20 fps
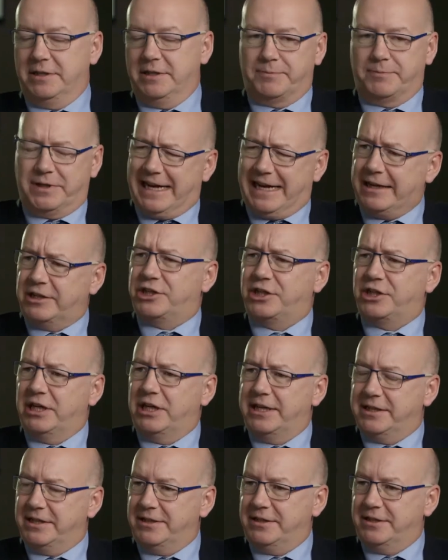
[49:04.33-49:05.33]
you know, but
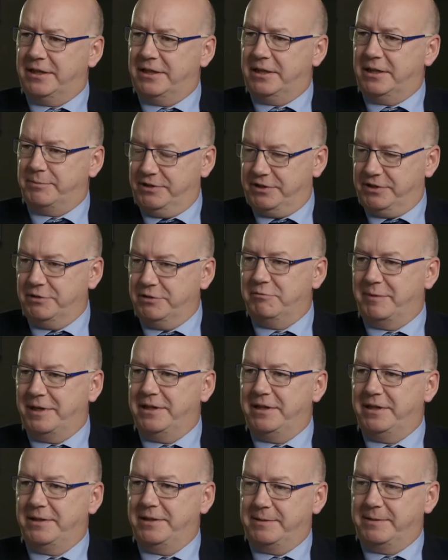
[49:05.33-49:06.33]
actually at the heart,
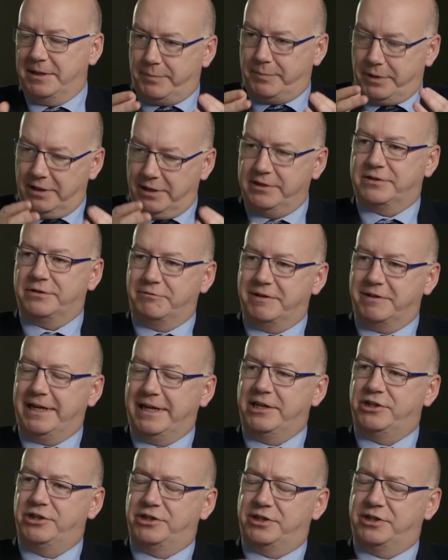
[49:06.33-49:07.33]
presumably the personal
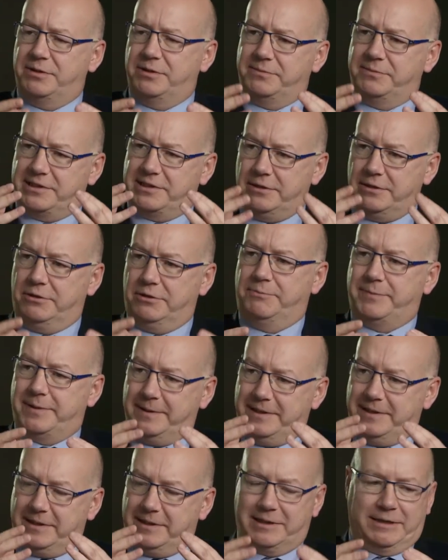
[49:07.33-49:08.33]
relationship still
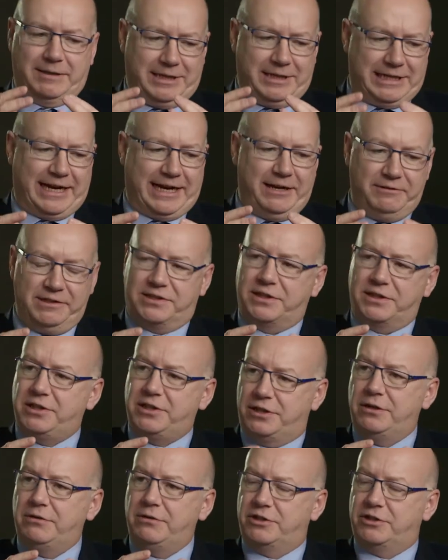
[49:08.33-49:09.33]
carries a
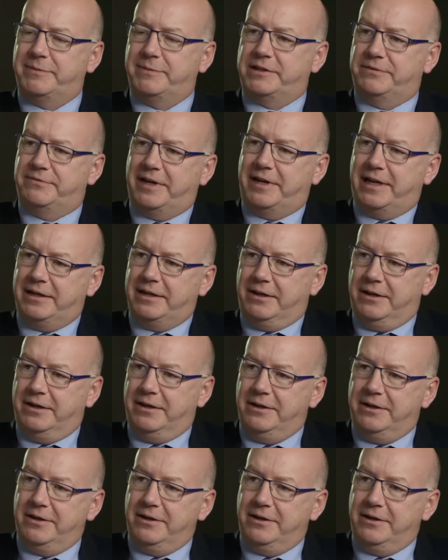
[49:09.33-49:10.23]
huge amount of value.